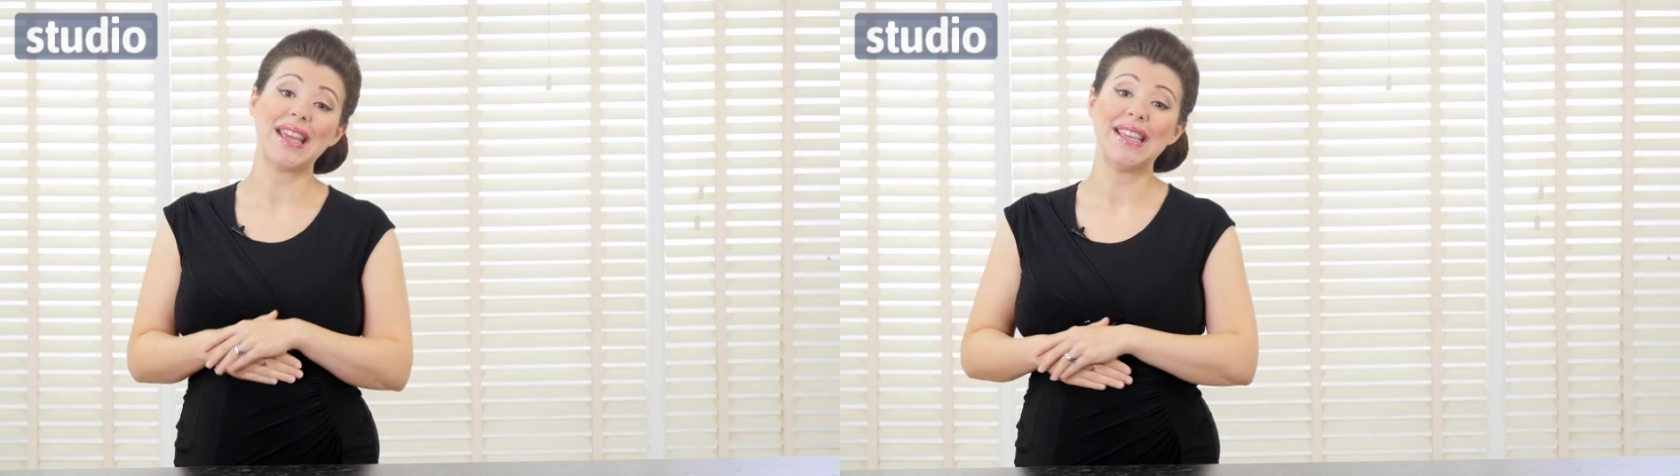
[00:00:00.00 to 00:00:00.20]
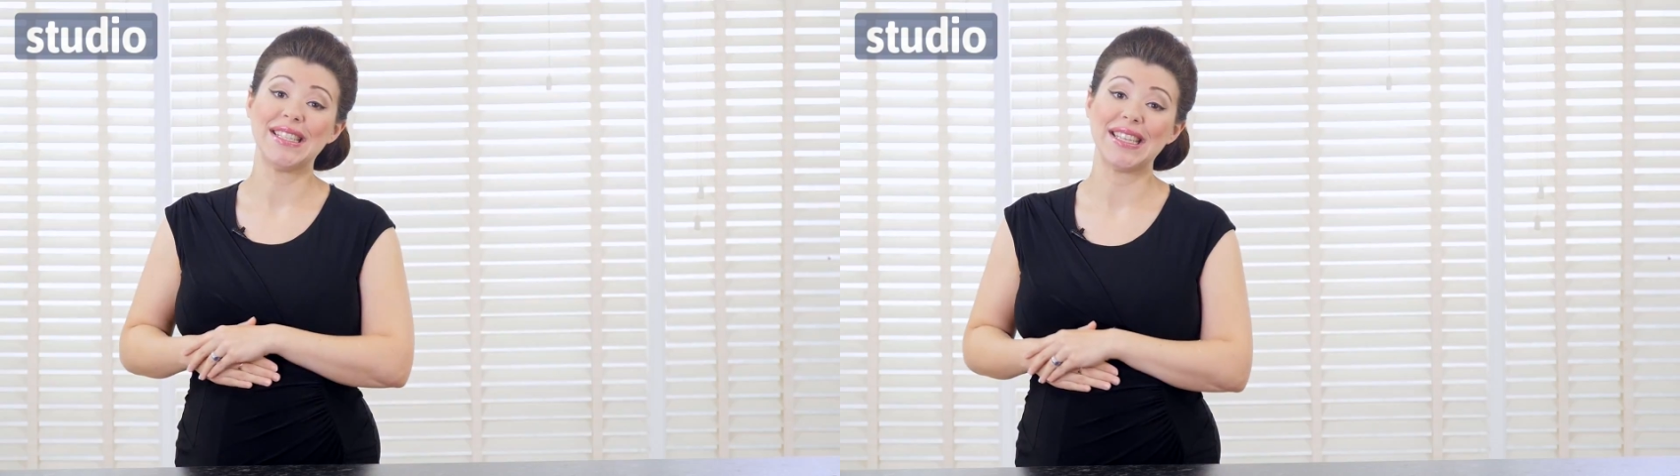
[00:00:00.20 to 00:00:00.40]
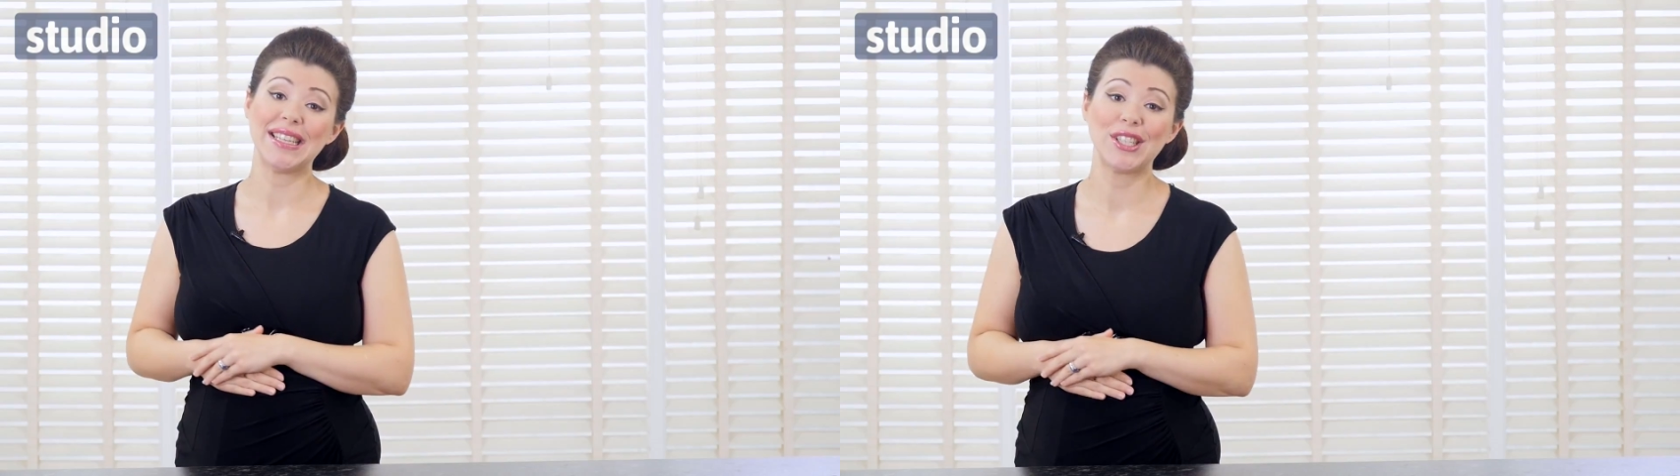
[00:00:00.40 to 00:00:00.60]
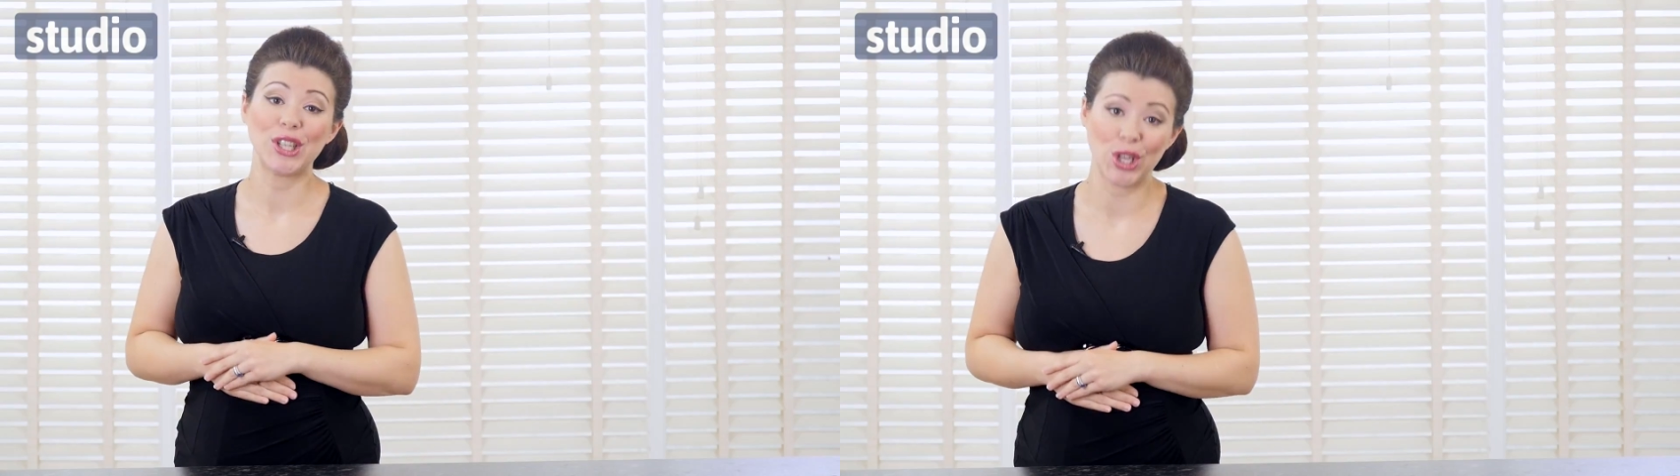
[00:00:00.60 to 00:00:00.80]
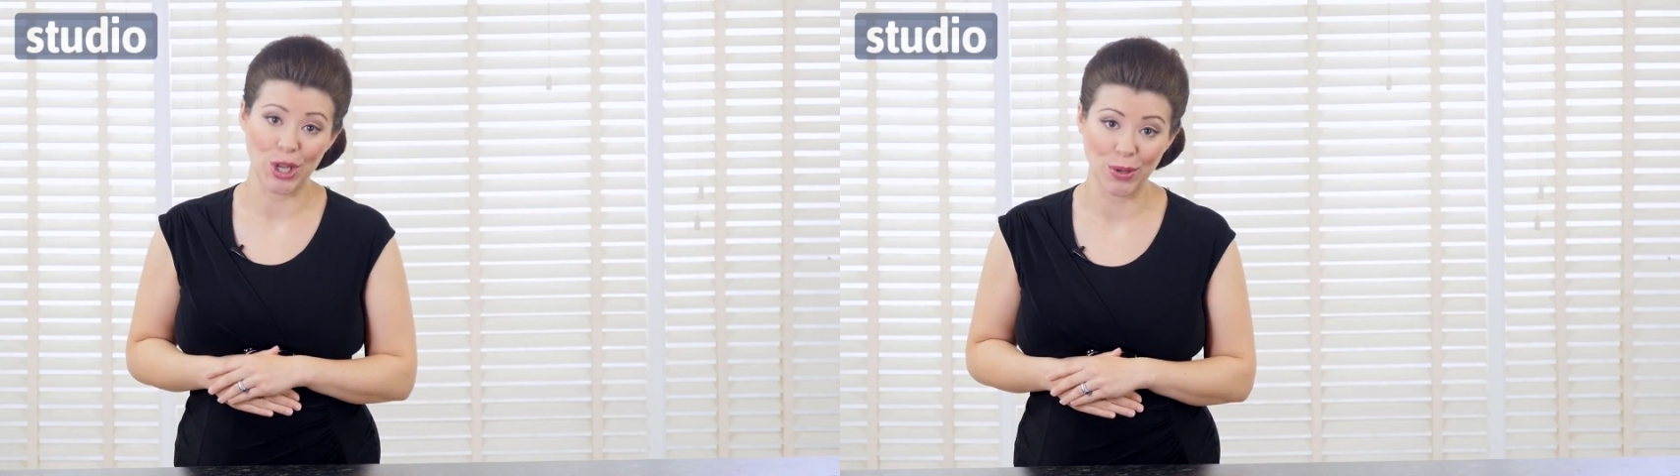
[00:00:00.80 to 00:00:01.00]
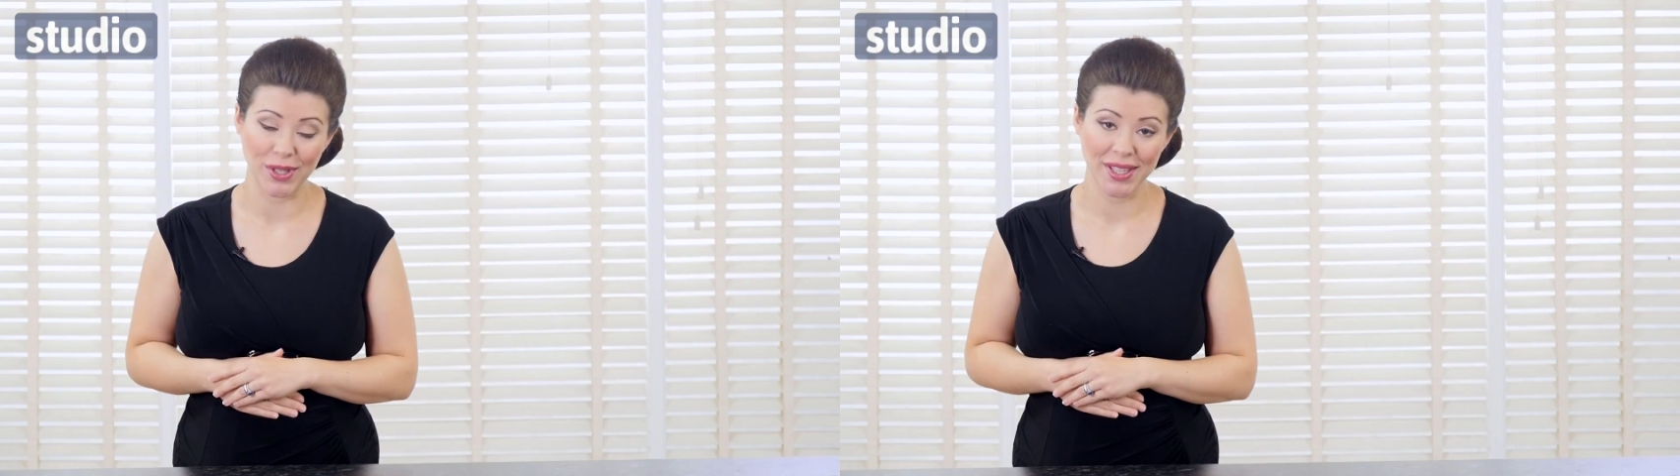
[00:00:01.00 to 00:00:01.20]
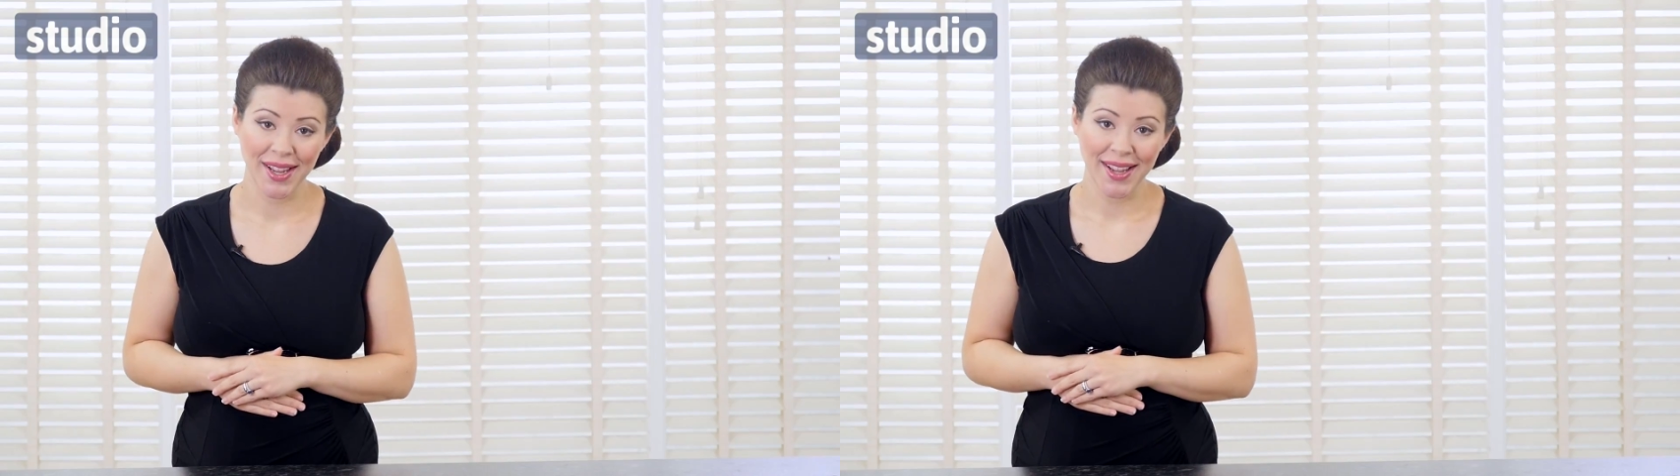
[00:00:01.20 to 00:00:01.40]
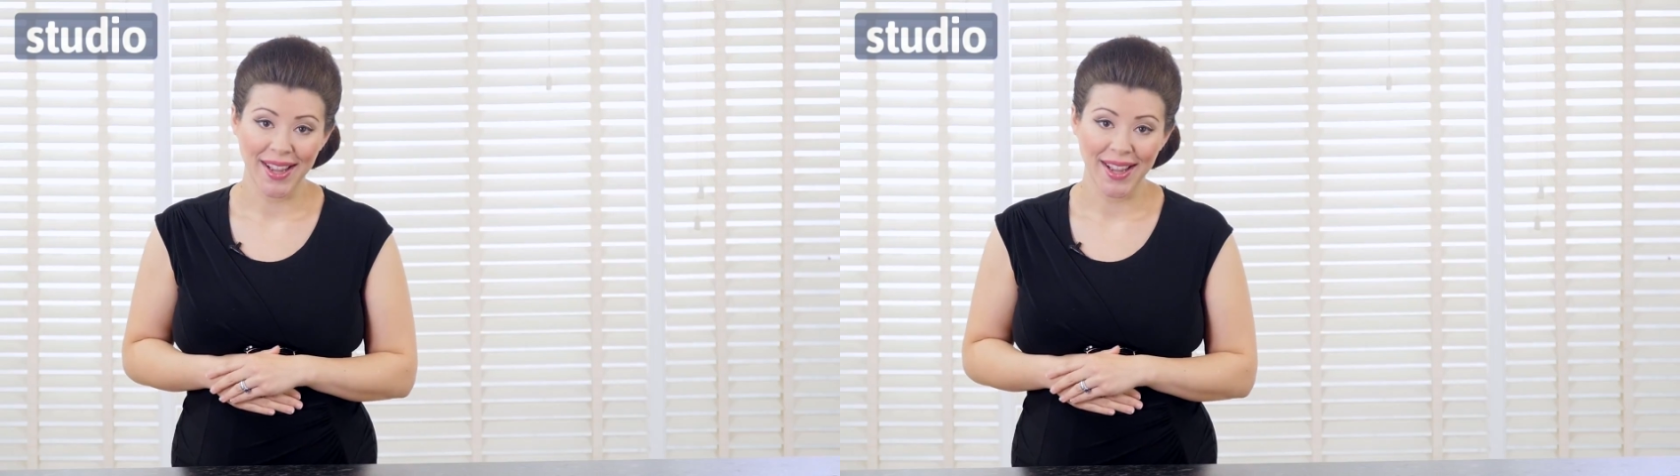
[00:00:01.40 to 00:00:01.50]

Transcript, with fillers: easy to use.